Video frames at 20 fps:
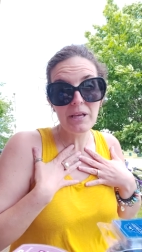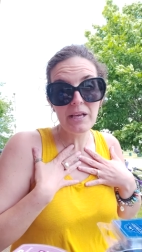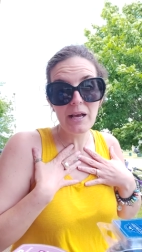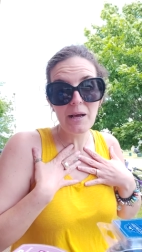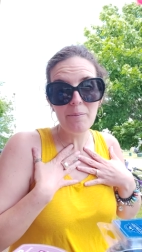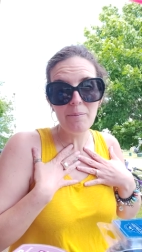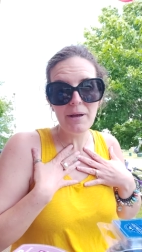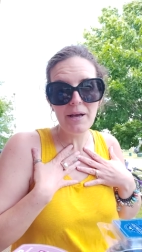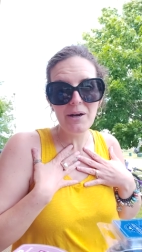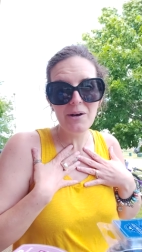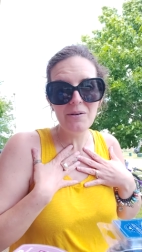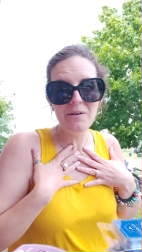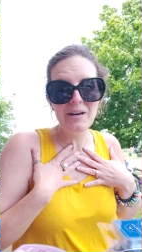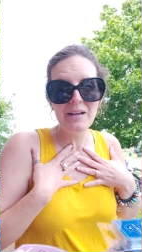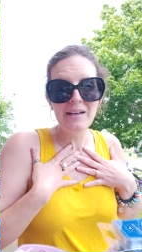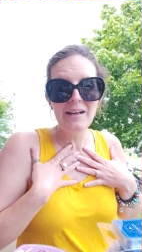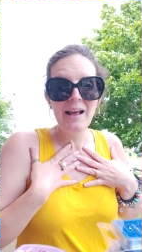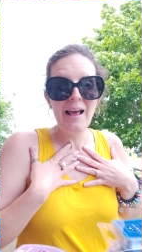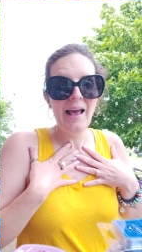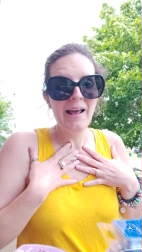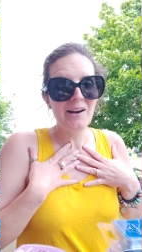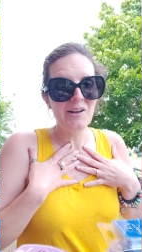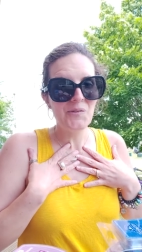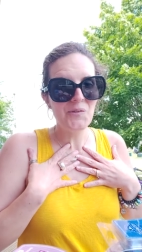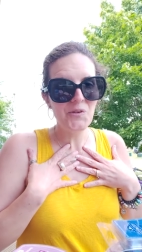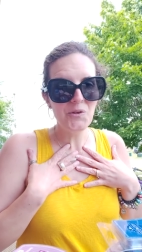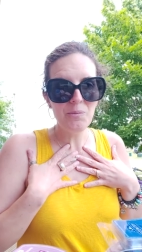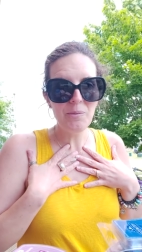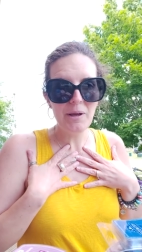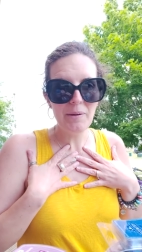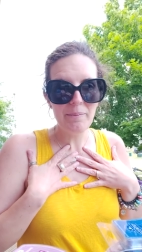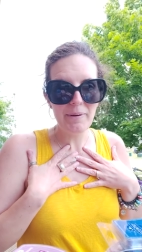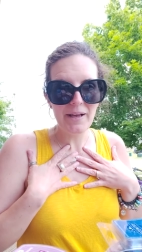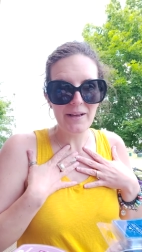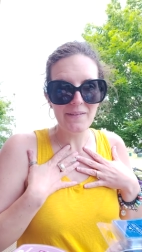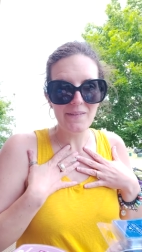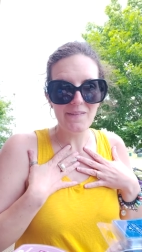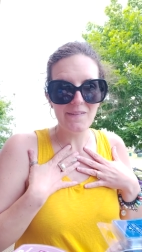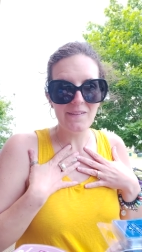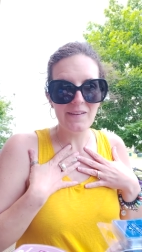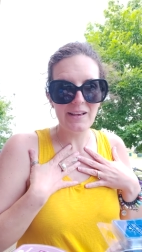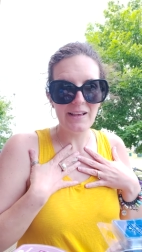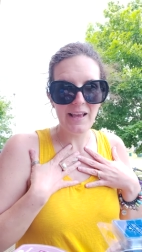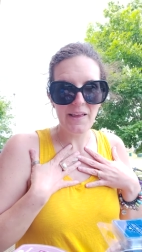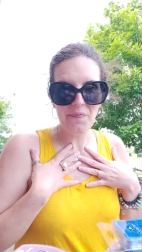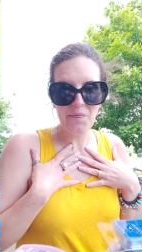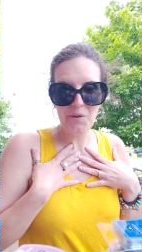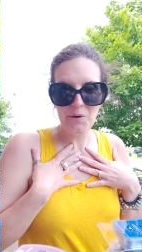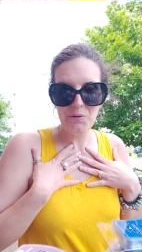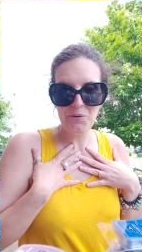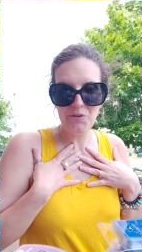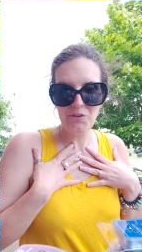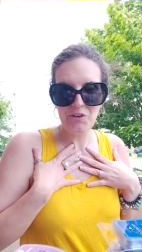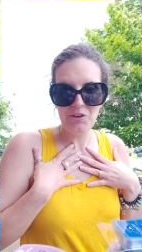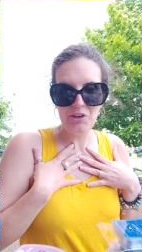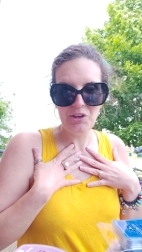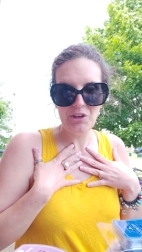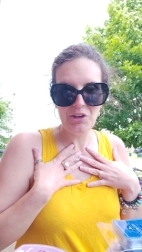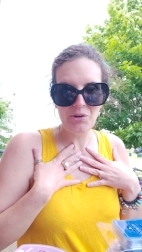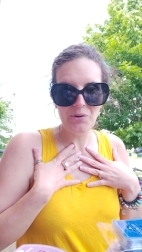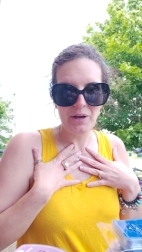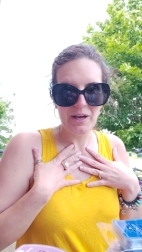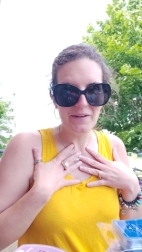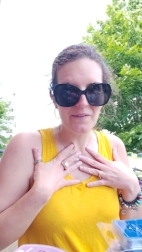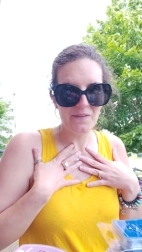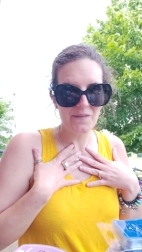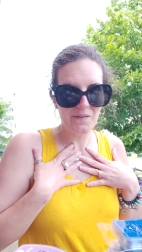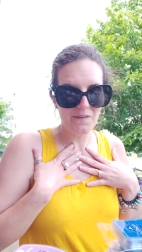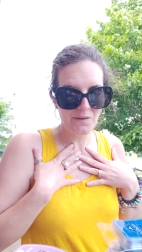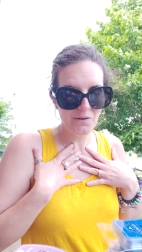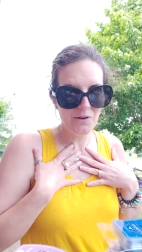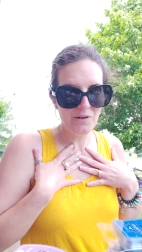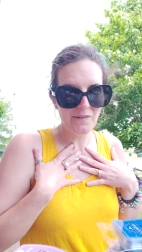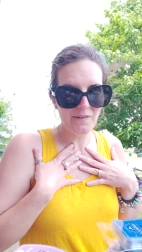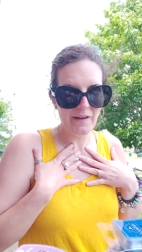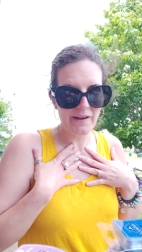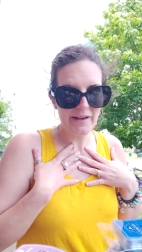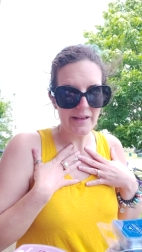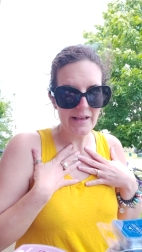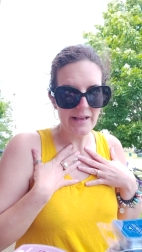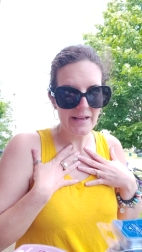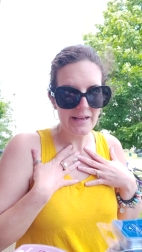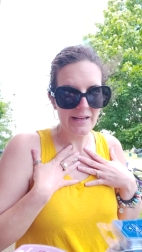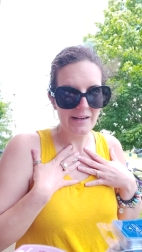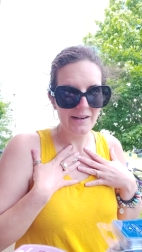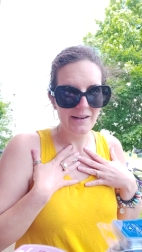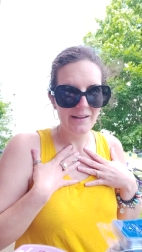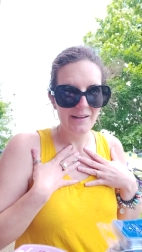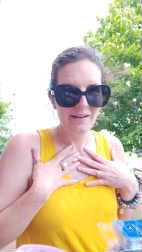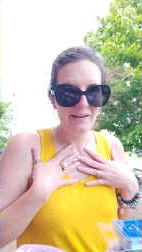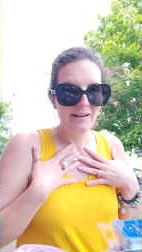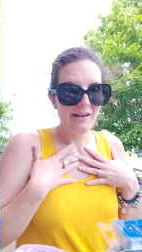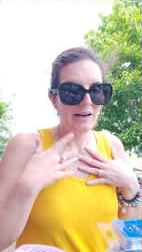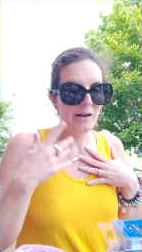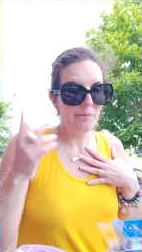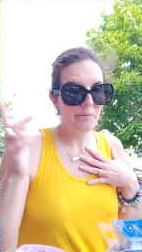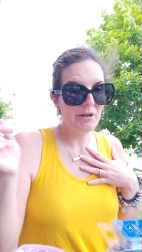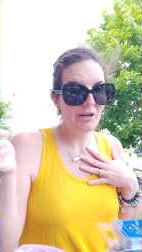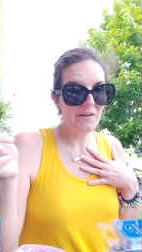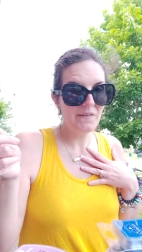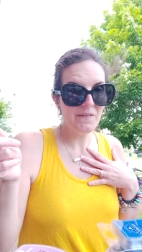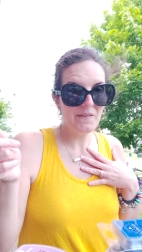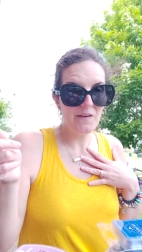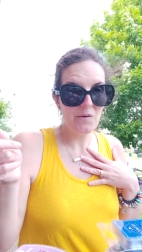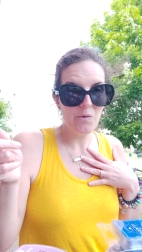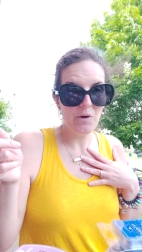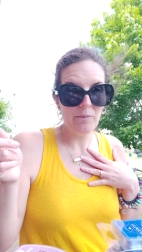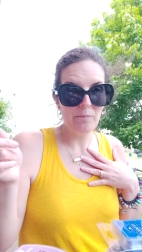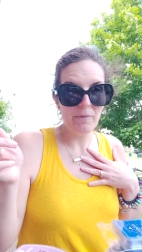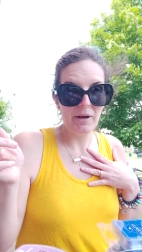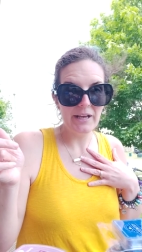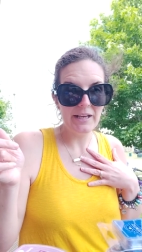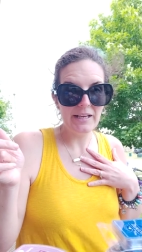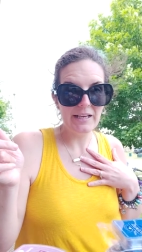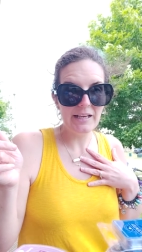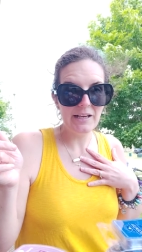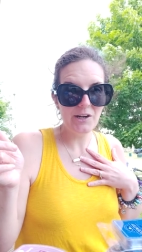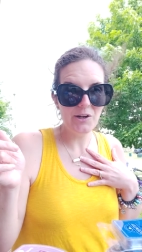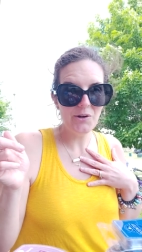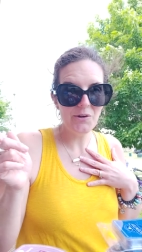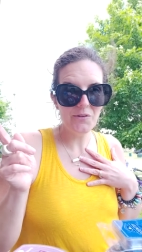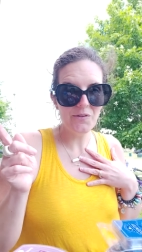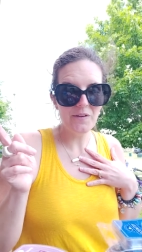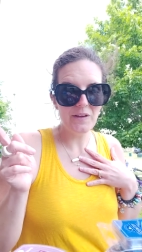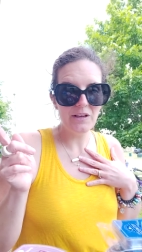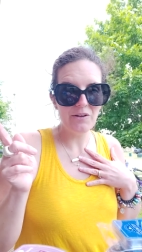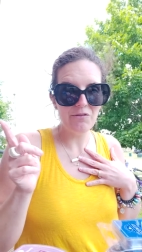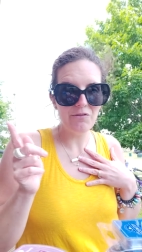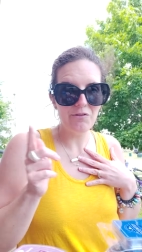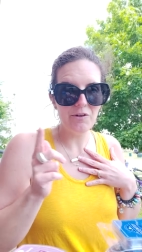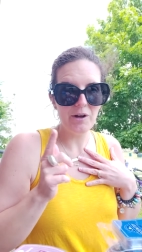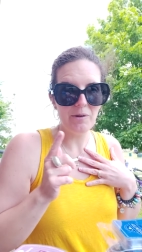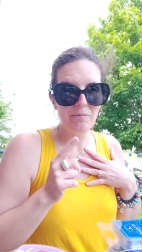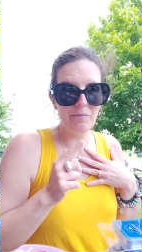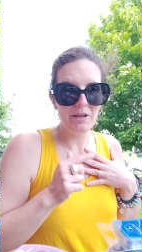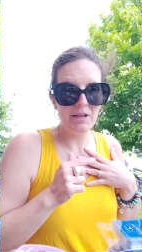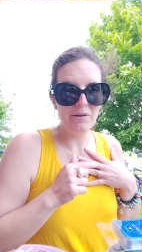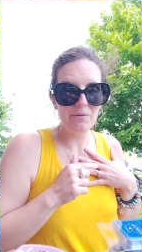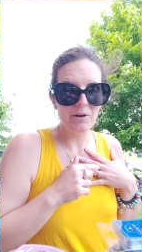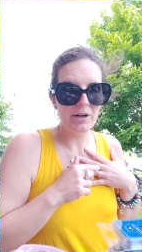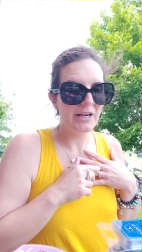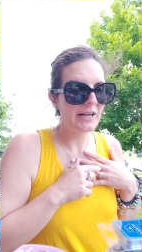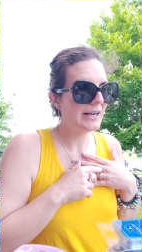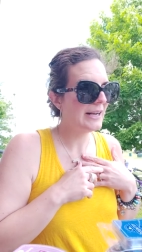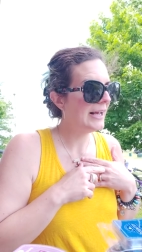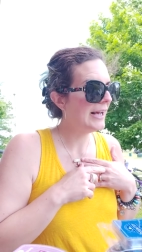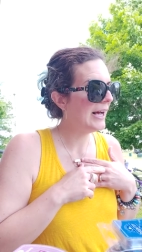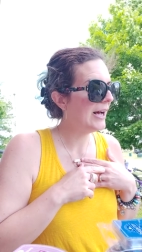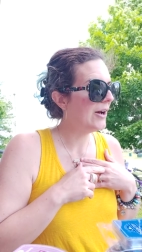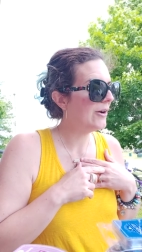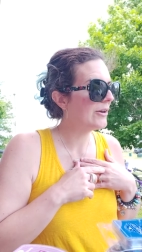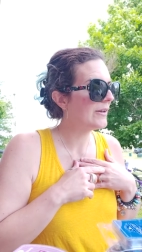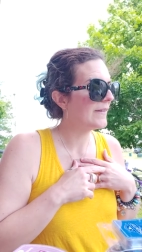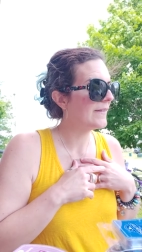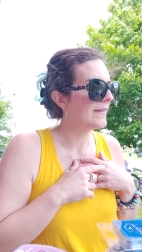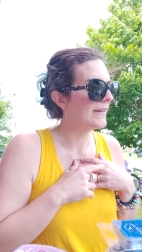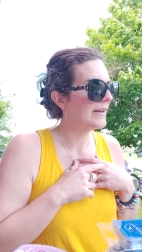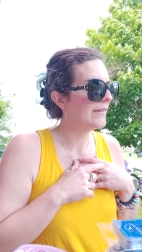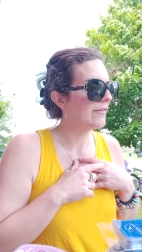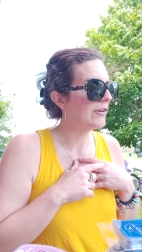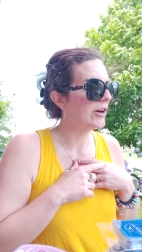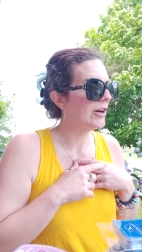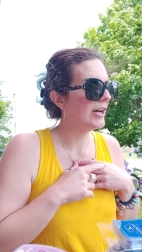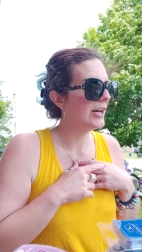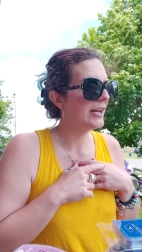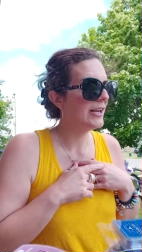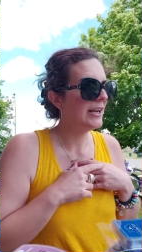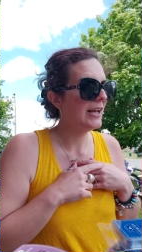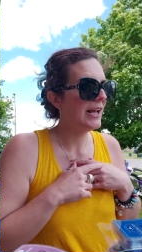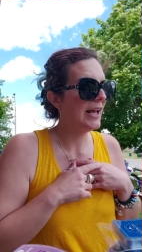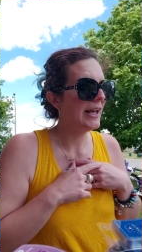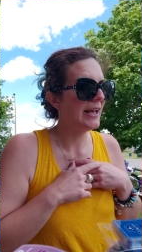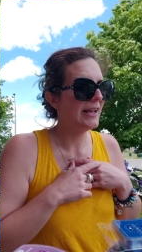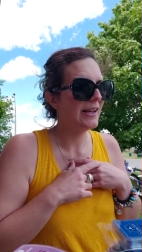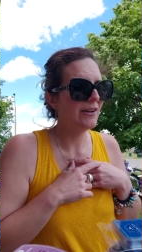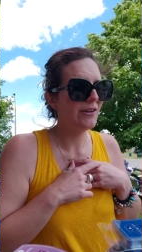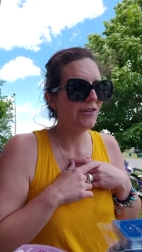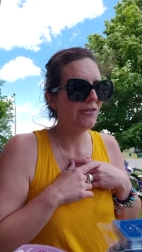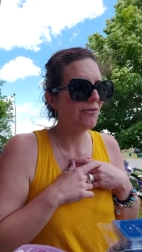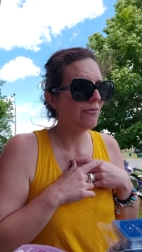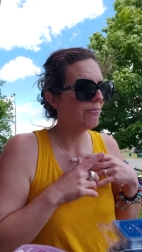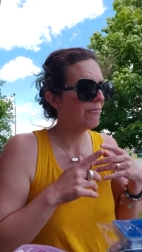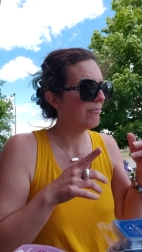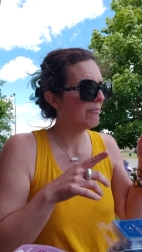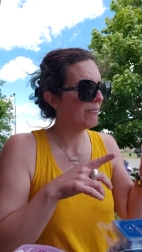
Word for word: me about, and I'll do my best to get those to you as soon as I can. I'm gonna see what my kiddos need from me right now because they've gone and